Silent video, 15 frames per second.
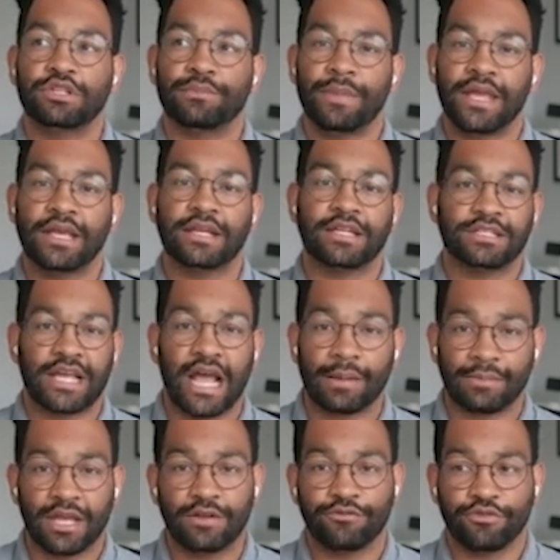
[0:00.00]
making a
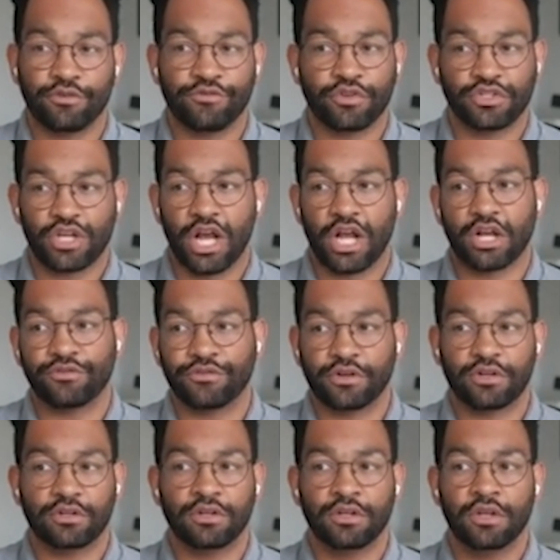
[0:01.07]
timeline for a
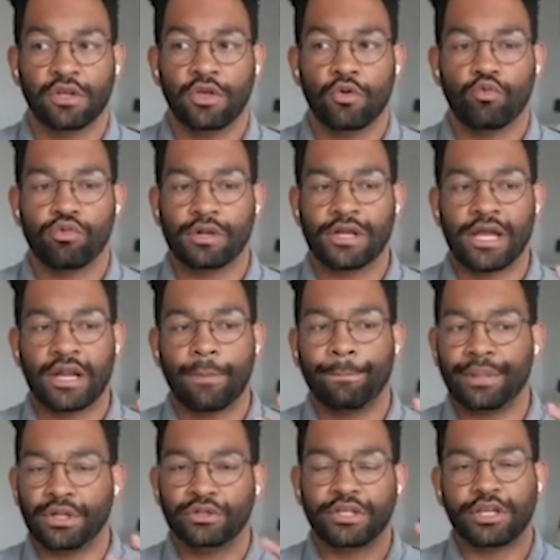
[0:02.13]
photographer, we're kind of
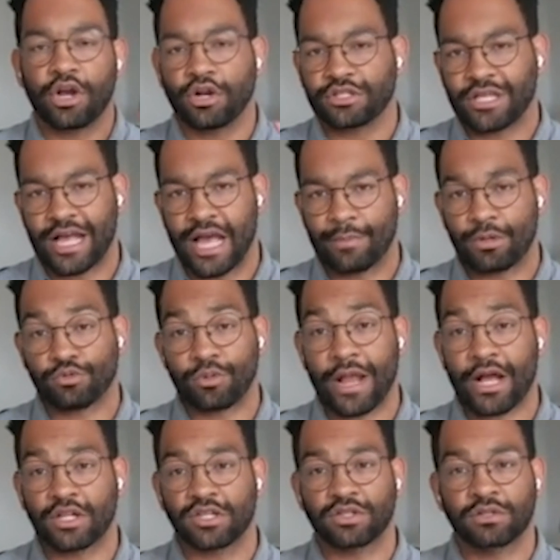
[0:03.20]
building our time
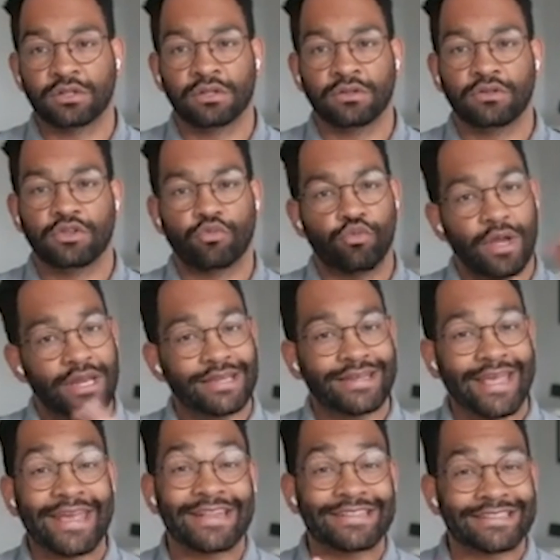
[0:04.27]
around the wedding
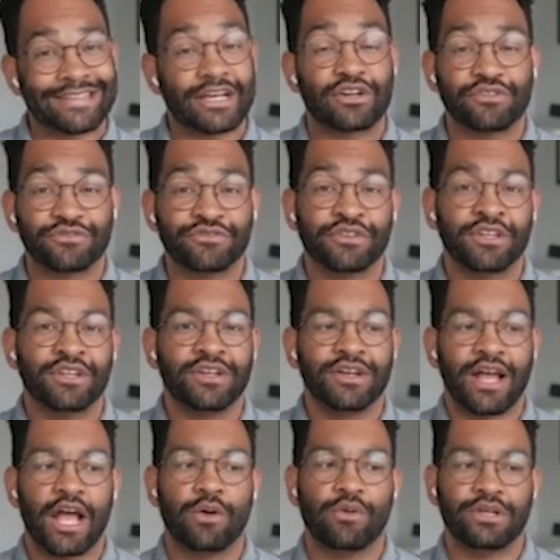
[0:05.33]
day itself.
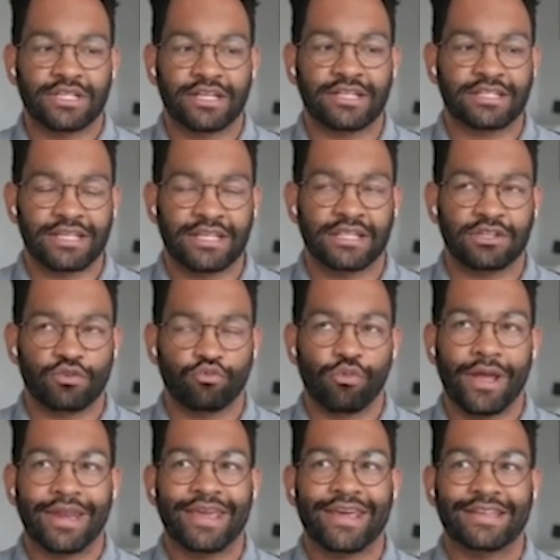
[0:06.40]
I always like to say that the
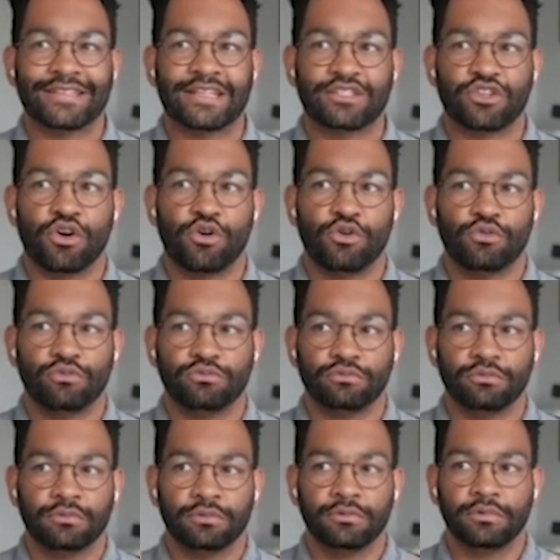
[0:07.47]
wedding is its own
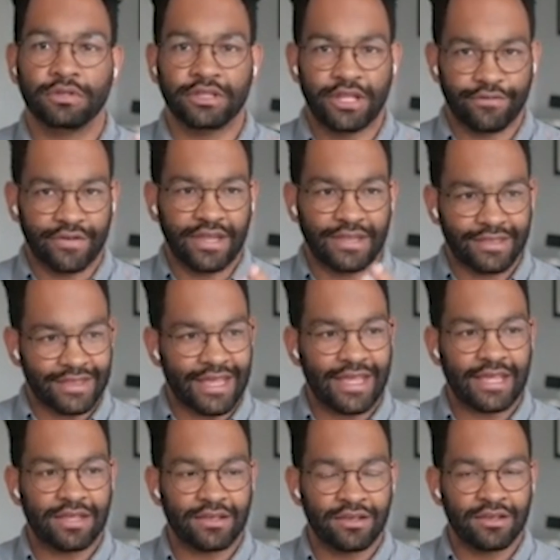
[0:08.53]
living
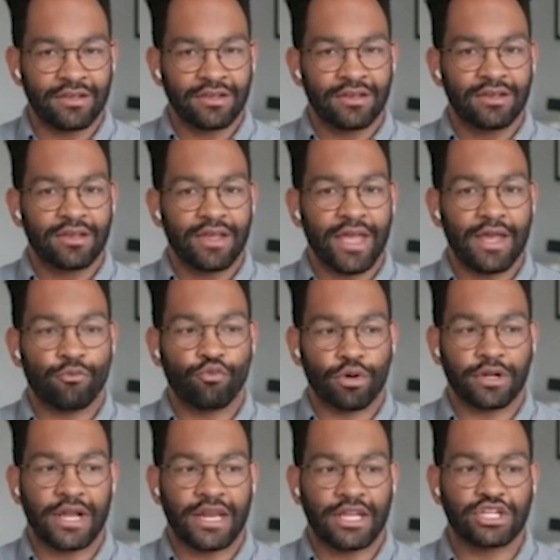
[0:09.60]
thing, and we're
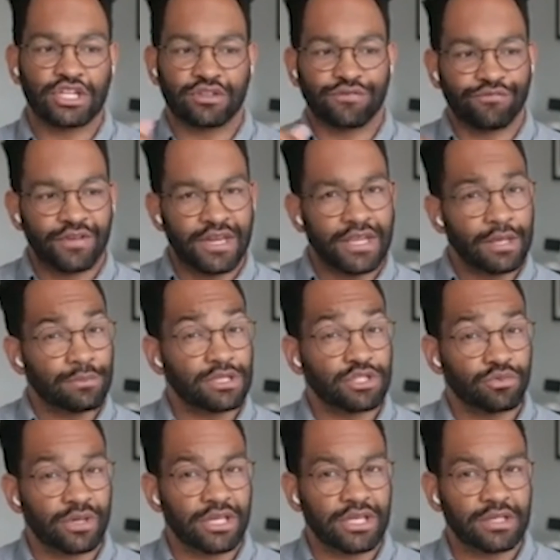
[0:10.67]
kind of just fitting in
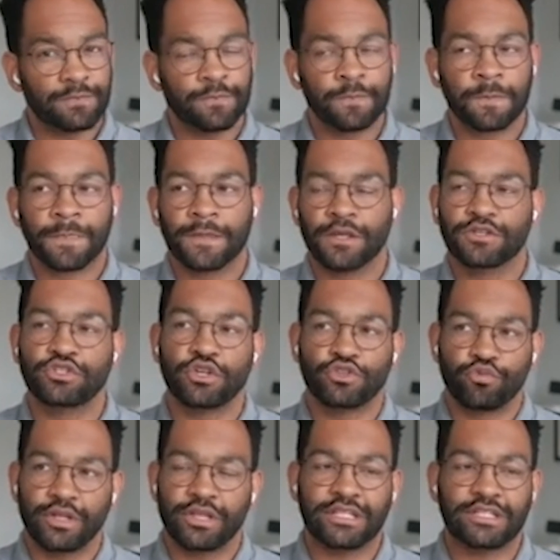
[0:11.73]
between it. So it's
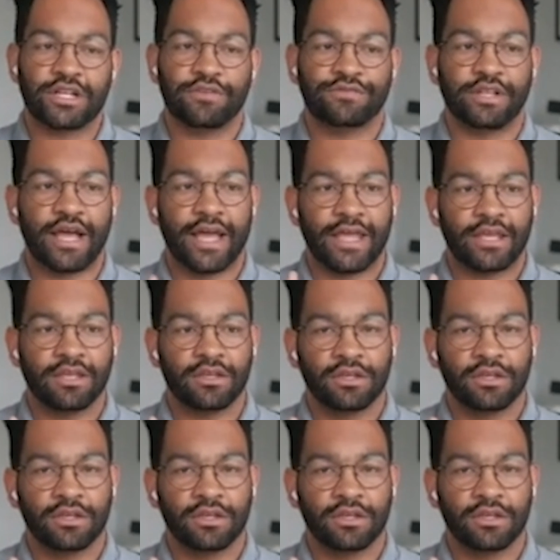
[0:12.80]
really stuff like,